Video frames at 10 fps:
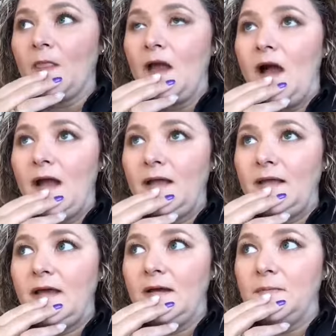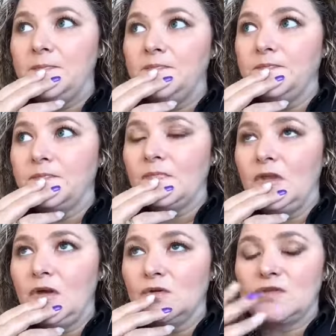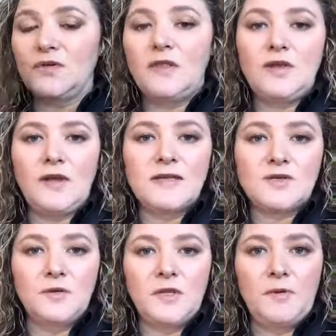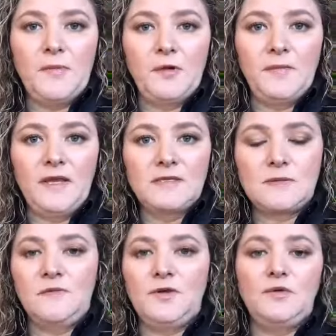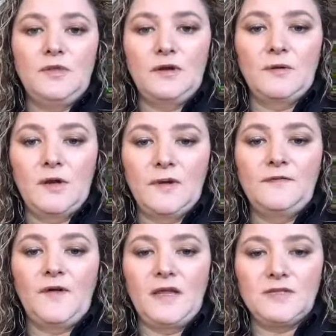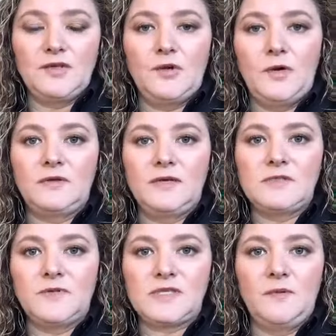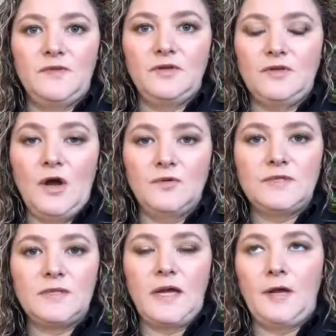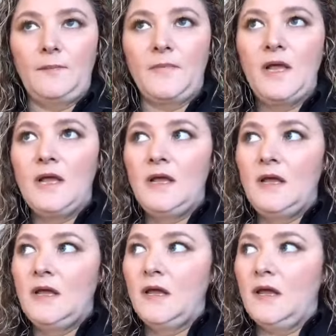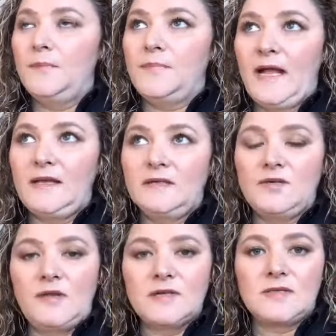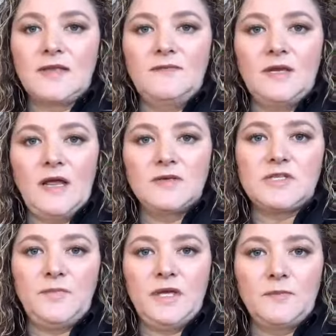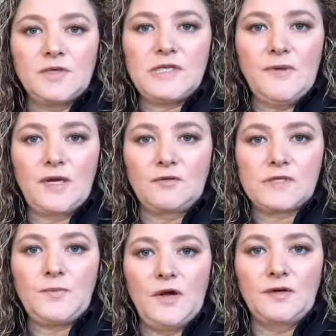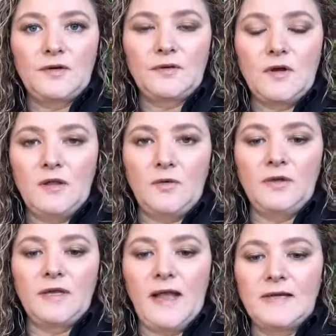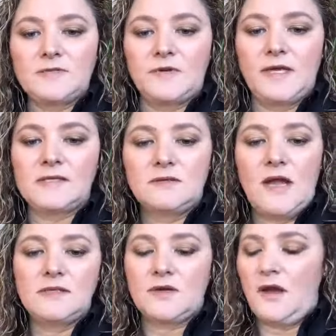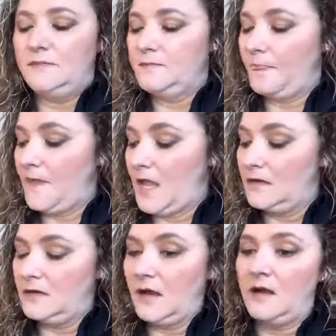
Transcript: So that you guys know a little bit about me, some of you that are my friends, you know about this, but some of you don't. Back in 2011, I used to be an emergency medical responder on the oil and gas rigs. Hi, Scott. And